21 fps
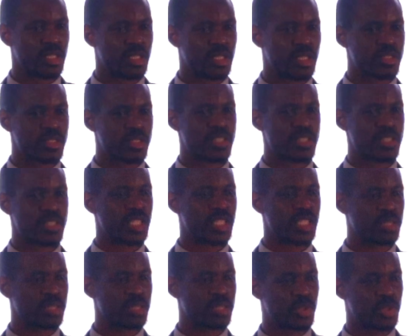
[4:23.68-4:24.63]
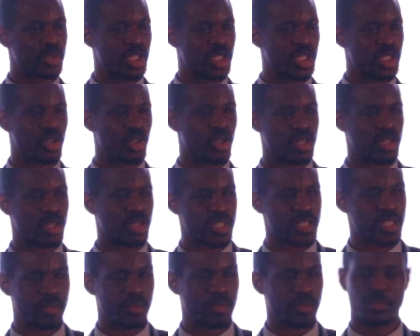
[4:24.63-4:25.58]
sustainable in the long
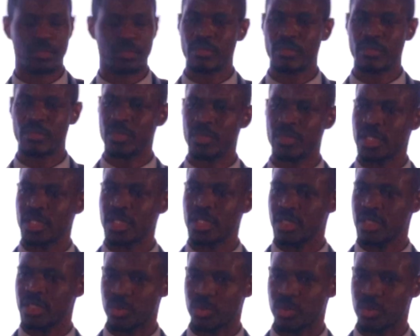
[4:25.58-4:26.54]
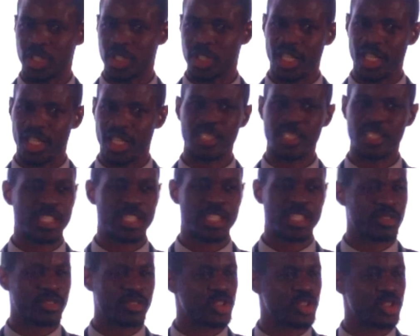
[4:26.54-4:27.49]
term? We currently
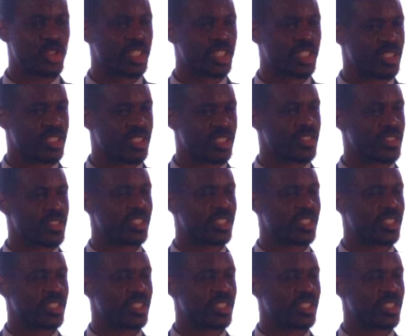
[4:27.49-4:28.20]
have a vision at the city